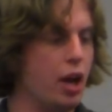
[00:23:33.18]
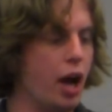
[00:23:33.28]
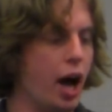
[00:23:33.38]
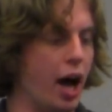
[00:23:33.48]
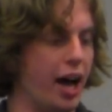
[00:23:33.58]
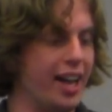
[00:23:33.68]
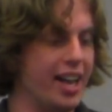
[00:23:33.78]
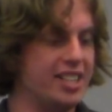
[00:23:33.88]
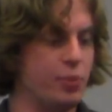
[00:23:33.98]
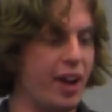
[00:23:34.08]
uh,
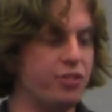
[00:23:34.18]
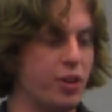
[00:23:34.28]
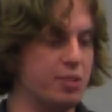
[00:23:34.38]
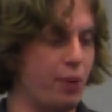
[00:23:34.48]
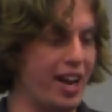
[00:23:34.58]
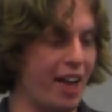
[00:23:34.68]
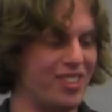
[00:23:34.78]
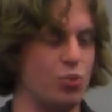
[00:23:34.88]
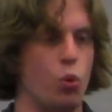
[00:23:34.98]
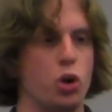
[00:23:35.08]
is that we have to explain how
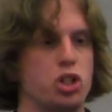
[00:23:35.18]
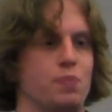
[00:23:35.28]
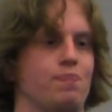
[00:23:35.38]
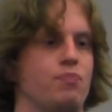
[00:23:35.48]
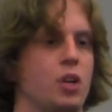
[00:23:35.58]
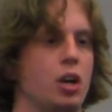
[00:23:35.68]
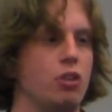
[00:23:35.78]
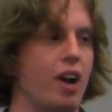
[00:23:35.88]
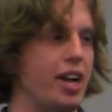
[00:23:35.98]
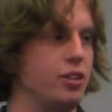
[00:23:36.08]
this works,
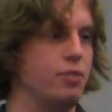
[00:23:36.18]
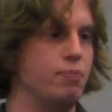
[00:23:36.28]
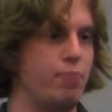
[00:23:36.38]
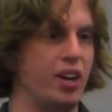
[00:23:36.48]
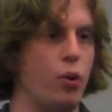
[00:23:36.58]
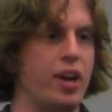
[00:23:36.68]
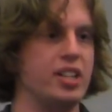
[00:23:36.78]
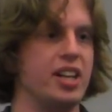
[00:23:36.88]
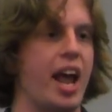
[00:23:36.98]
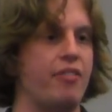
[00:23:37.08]
right? Bitcoin
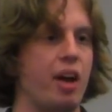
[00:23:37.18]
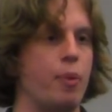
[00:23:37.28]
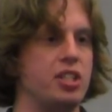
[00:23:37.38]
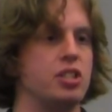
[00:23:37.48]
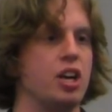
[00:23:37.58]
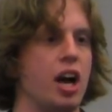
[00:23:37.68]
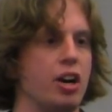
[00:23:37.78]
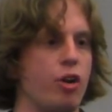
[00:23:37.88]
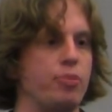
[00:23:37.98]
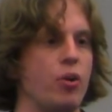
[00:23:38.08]
doesn't have that much uh,
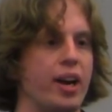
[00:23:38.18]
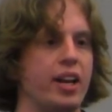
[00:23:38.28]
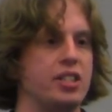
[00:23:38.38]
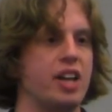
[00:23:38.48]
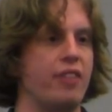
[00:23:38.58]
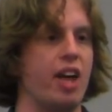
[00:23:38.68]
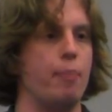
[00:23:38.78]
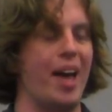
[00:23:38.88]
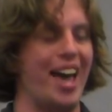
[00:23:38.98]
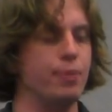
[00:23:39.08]
crypto in it, it's not that
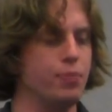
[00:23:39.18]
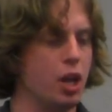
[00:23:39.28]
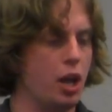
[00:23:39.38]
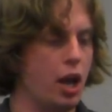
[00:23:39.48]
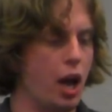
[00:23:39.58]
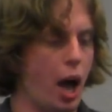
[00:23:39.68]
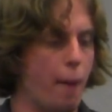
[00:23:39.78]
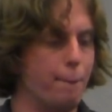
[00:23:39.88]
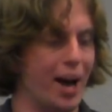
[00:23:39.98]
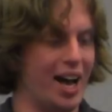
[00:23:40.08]
bad,
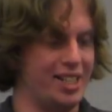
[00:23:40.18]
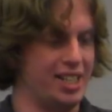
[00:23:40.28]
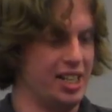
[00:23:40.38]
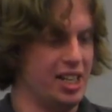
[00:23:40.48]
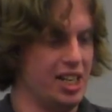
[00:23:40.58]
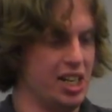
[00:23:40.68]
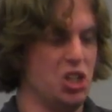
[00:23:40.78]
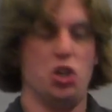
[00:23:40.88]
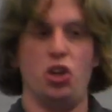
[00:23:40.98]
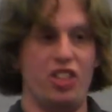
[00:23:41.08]
but
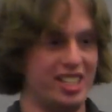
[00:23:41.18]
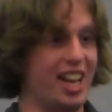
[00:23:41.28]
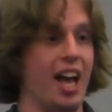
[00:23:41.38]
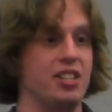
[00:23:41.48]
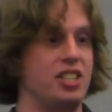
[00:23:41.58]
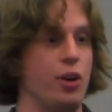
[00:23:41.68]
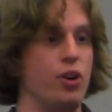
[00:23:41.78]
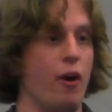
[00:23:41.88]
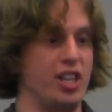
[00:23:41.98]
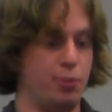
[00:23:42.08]
this does.
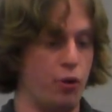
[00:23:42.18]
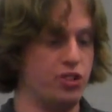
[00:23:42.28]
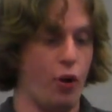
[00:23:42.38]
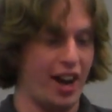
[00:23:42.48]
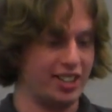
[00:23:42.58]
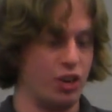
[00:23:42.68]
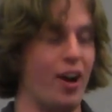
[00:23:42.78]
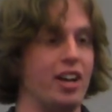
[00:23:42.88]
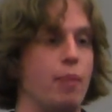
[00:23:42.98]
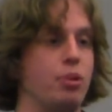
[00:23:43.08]
Zero-knowledge proofs are actually
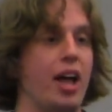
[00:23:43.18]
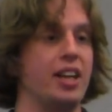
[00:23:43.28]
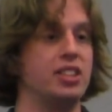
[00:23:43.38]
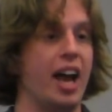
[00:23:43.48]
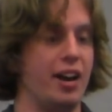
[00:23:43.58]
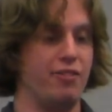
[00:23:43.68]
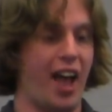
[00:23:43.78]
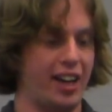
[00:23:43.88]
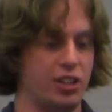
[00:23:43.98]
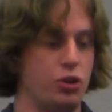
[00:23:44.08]
quite complex, and in
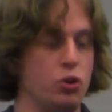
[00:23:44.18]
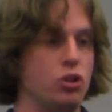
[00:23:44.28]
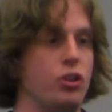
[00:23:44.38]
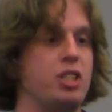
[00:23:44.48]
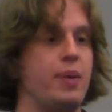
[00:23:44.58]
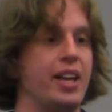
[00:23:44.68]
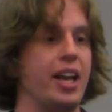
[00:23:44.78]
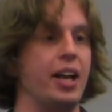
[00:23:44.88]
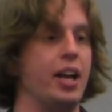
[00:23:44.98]
fact, usually speaking,